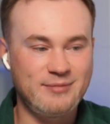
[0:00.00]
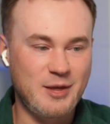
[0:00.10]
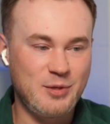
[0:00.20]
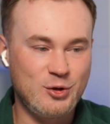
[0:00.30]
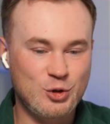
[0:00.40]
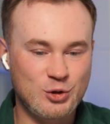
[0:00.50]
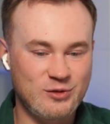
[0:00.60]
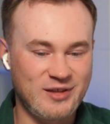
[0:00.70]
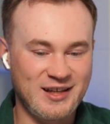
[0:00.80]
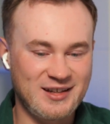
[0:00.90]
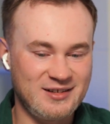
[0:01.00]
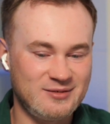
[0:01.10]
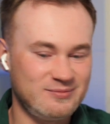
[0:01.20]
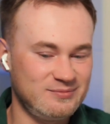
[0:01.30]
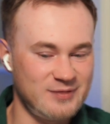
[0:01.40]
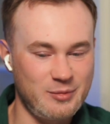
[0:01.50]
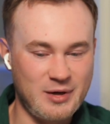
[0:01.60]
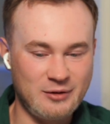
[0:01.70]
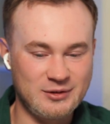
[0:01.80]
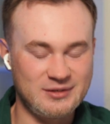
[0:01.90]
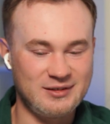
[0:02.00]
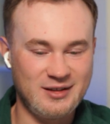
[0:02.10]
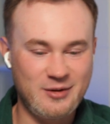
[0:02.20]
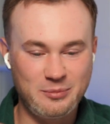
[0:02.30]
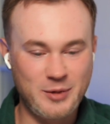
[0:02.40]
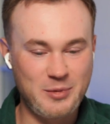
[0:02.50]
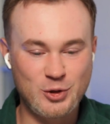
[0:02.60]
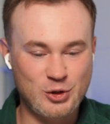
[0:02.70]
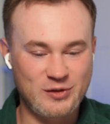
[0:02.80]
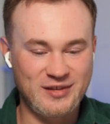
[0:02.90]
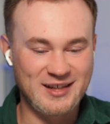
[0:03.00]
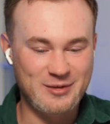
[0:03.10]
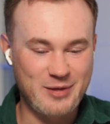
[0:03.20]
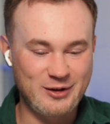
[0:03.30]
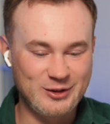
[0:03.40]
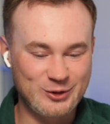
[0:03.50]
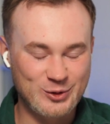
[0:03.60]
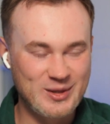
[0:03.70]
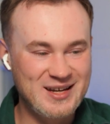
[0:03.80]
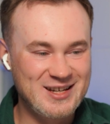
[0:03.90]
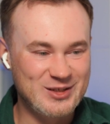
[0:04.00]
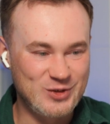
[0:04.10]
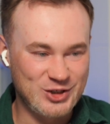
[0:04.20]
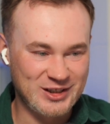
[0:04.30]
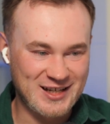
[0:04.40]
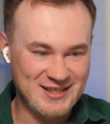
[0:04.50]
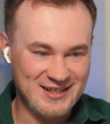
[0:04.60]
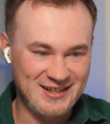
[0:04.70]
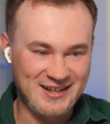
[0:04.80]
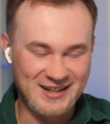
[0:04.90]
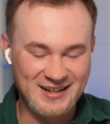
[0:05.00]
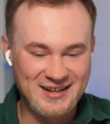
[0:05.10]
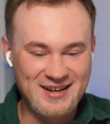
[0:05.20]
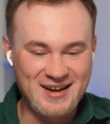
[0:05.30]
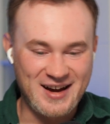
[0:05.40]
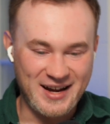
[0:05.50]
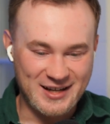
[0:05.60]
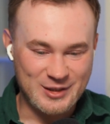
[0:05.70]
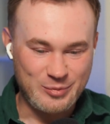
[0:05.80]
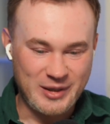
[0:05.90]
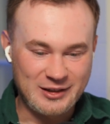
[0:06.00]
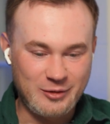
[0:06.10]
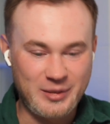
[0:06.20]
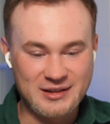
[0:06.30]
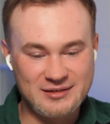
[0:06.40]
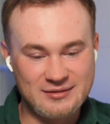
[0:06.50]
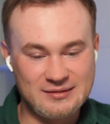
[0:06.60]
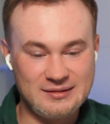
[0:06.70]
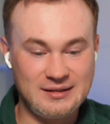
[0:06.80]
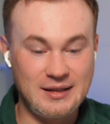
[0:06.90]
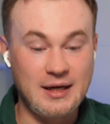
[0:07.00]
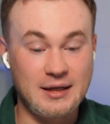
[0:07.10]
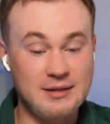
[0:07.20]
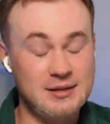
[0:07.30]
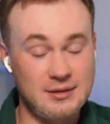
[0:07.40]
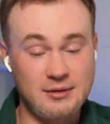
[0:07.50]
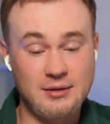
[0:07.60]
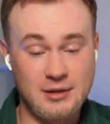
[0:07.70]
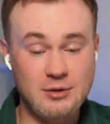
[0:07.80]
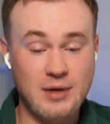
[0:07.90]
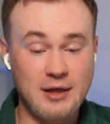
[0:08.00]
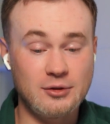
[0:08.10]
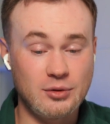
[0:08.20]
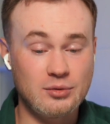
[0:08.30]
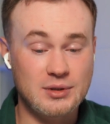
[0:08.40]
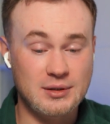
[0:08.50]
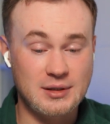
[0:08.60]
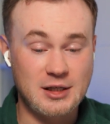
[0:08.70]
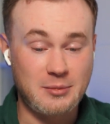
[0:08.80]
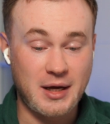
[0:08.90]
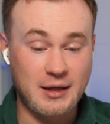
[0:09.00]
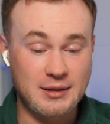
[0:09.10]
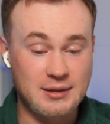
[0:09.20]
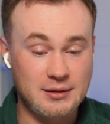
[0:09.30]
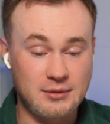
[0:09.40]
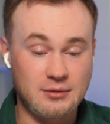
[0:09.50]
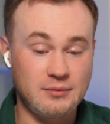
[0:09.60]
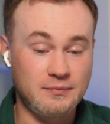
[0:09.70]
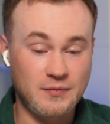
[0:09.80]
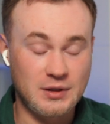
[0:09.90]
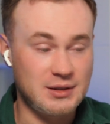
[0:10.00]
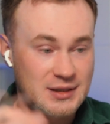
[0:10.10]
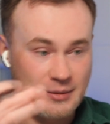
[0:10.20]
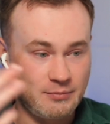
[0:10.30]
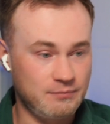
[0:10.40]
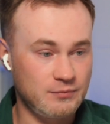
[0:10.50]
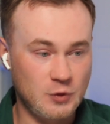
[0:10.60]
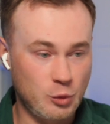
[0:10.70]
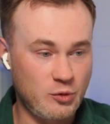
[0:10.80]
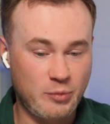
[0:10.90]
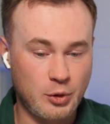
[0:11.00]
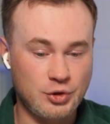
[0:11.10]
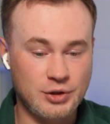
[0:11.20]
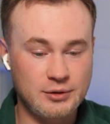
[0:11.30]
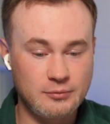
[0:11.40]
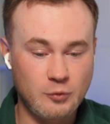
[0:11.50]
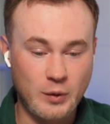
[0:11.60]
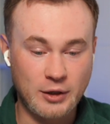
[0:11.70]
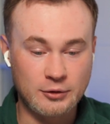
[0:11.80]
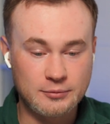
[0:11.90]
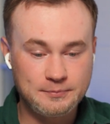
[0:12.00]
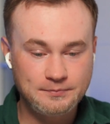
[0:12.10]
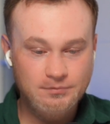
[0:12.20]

maybe you should think about it to switch another icons bundle. But yeah, it's okay to use the same icons in some group of project. Why not?